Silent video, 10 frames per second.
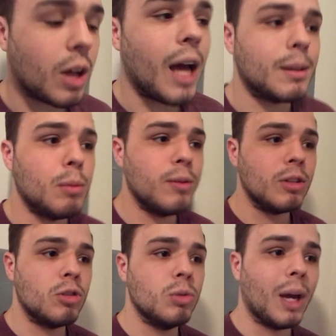I am moving
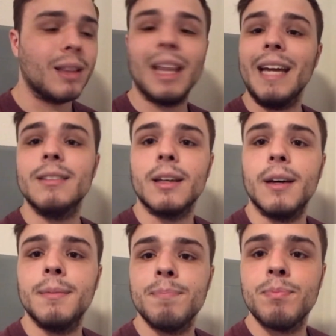to Atlanta
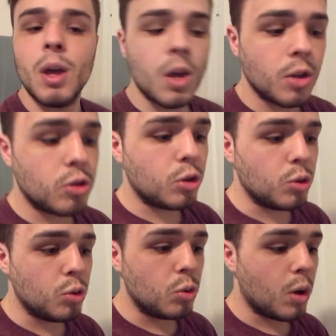
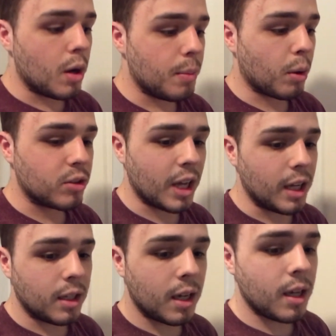to
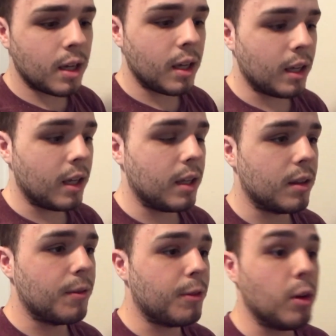partake in
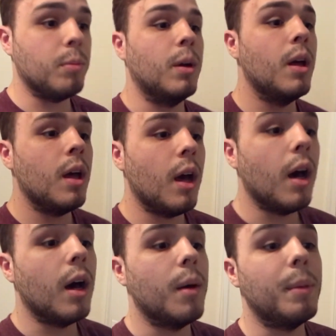the film
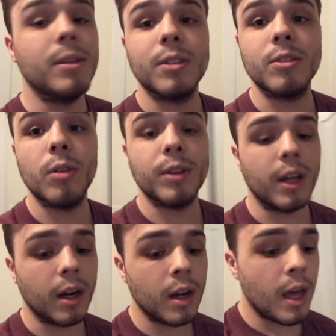business over
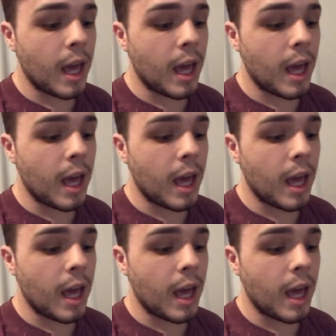there.